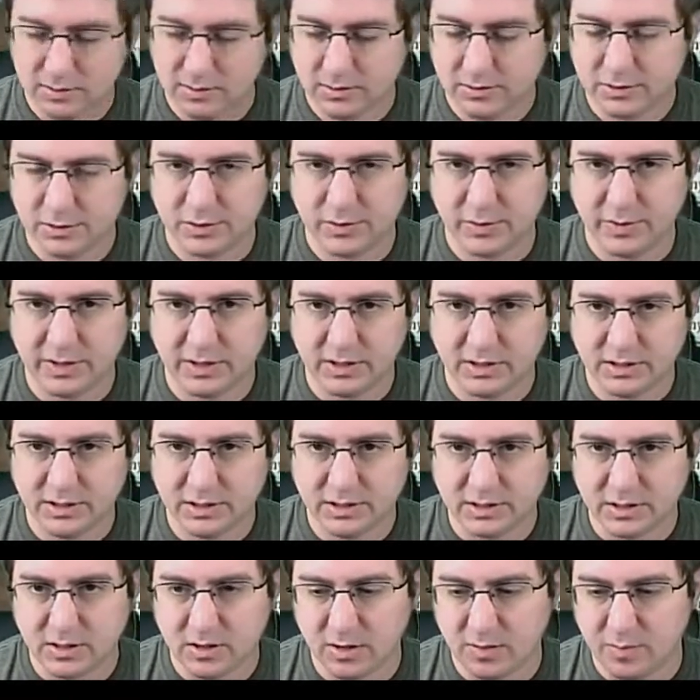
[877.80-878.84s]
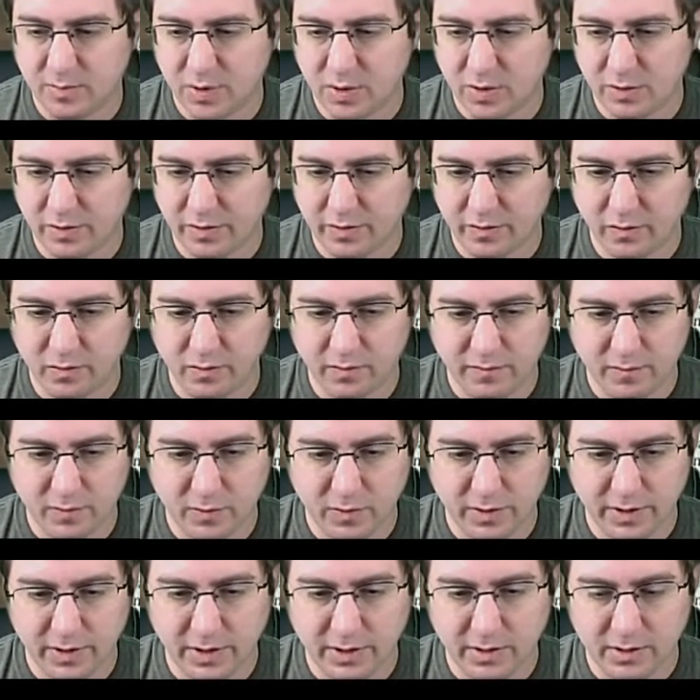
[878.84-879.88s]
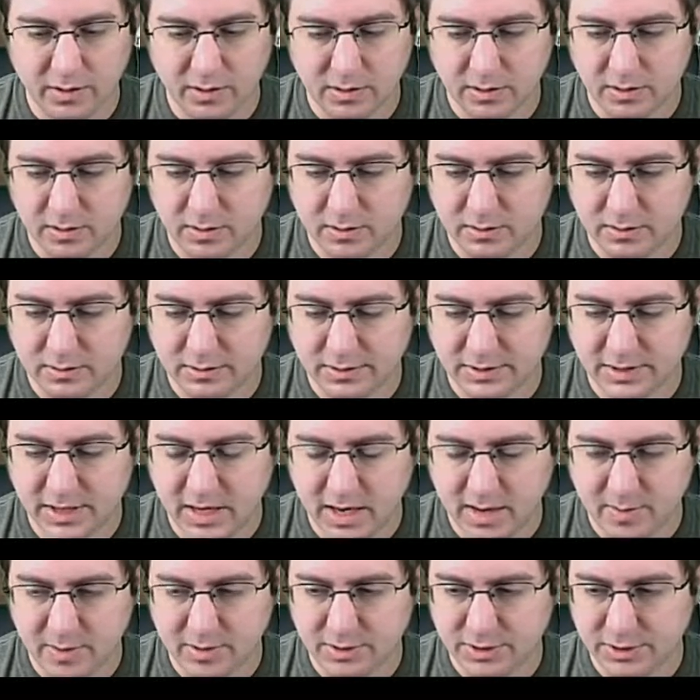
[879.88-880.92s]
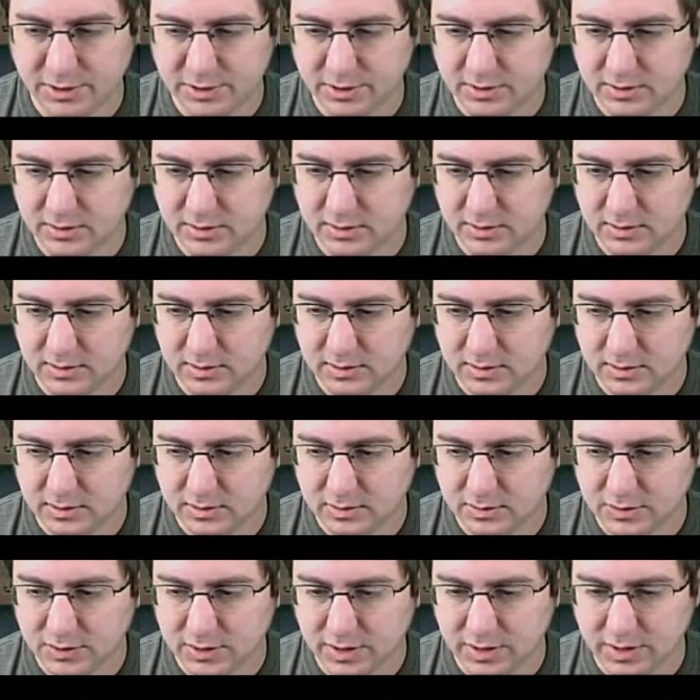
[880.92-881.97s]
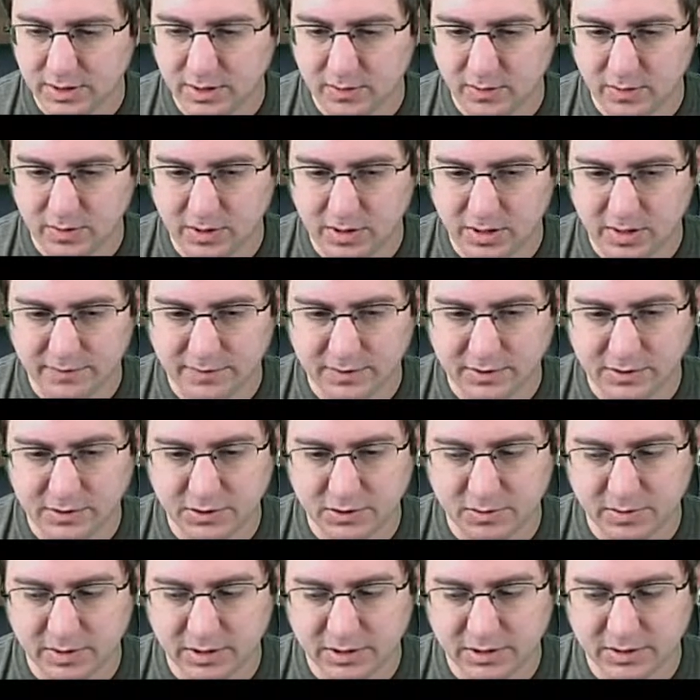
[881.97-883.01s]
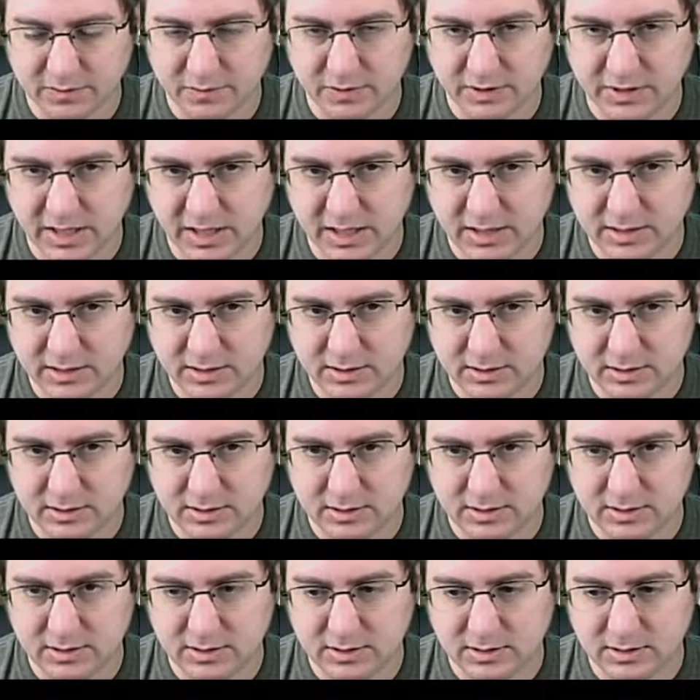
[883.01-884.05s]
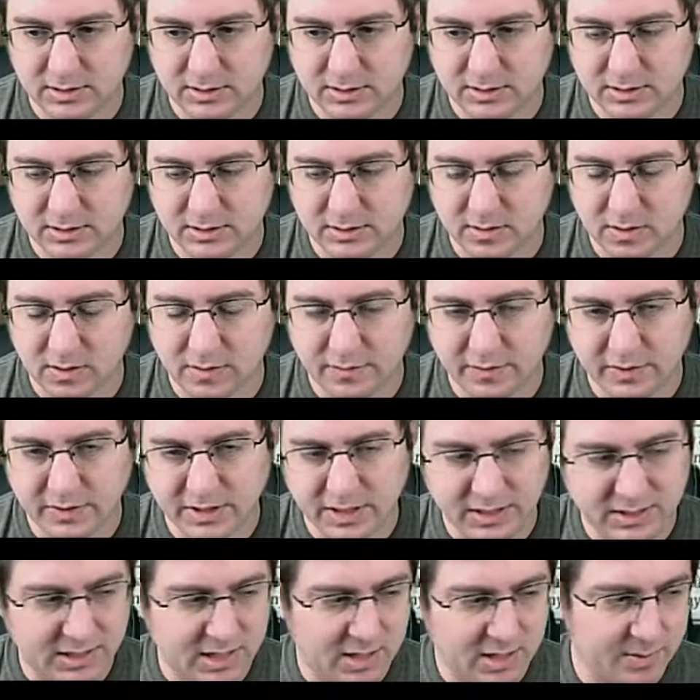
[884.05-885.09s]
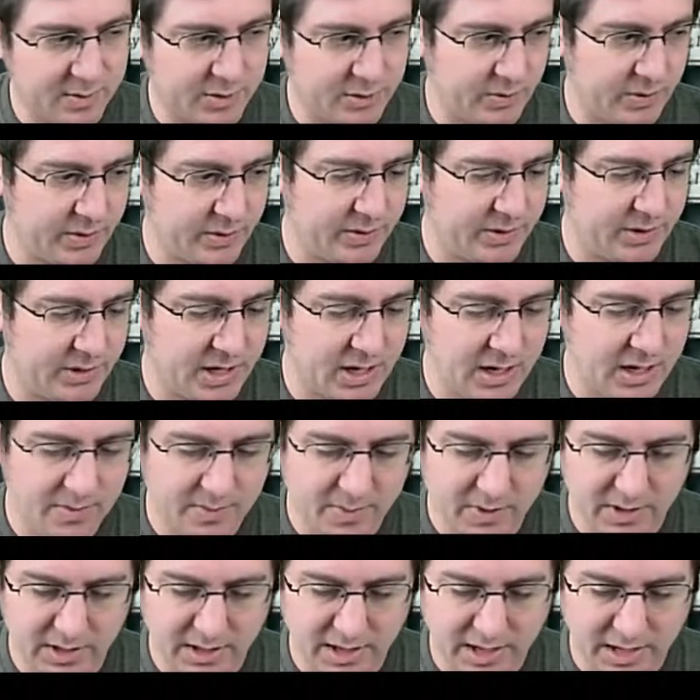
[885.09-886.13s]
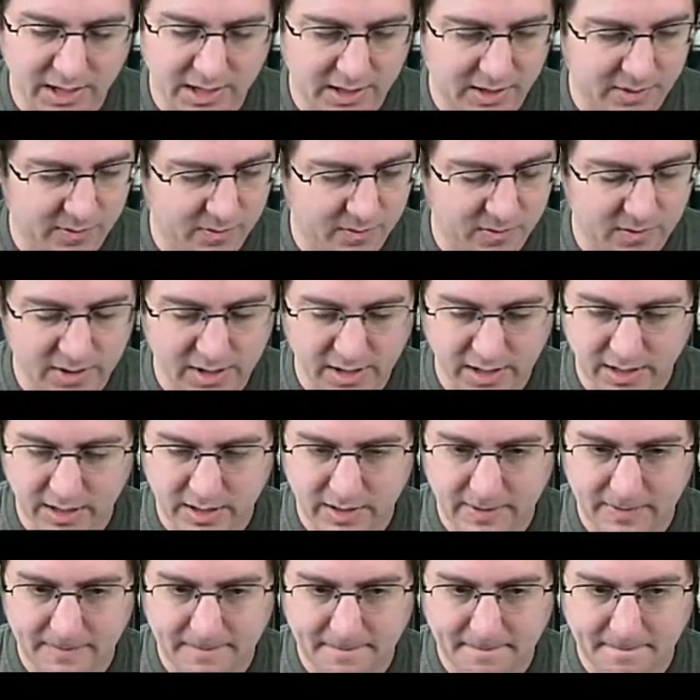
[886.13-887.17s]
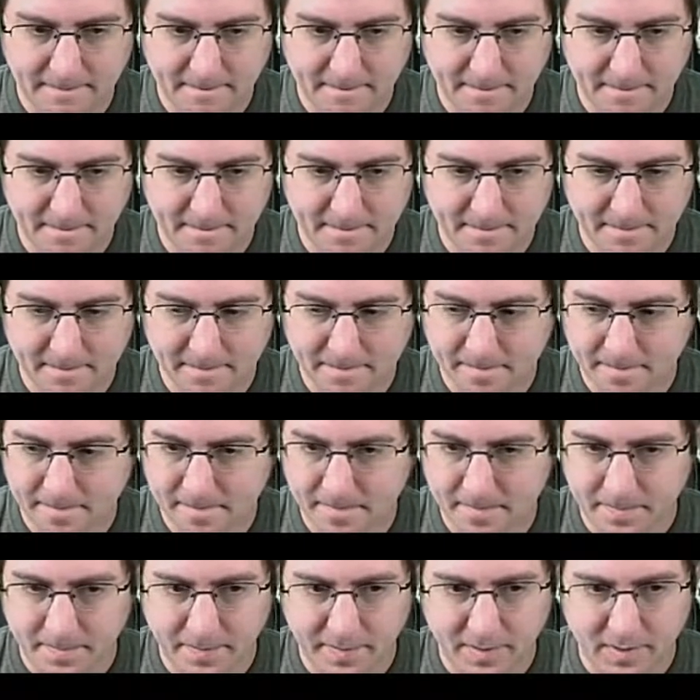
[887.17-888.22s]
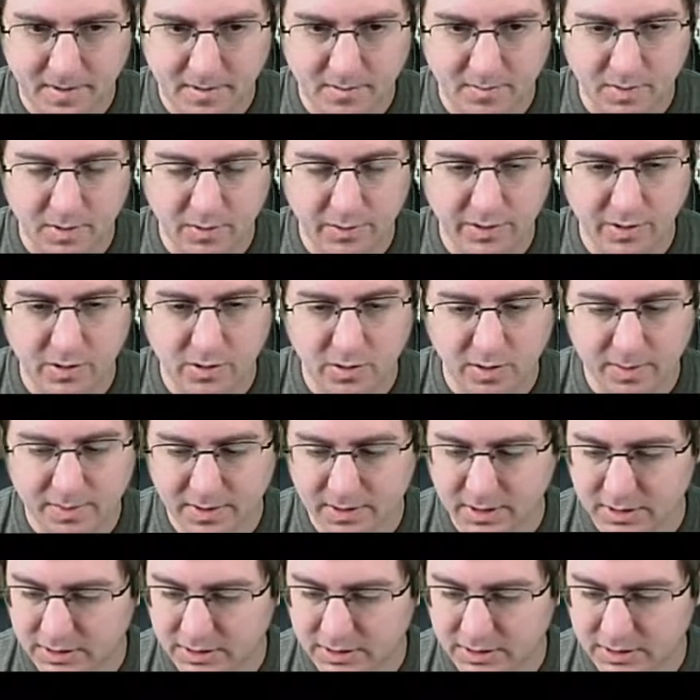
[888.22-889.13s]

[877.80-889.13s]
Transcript: so we can discard both to avoid damage, which I think we're gonna have to do, because if we take damage, we would keep it anyway. But we go up on the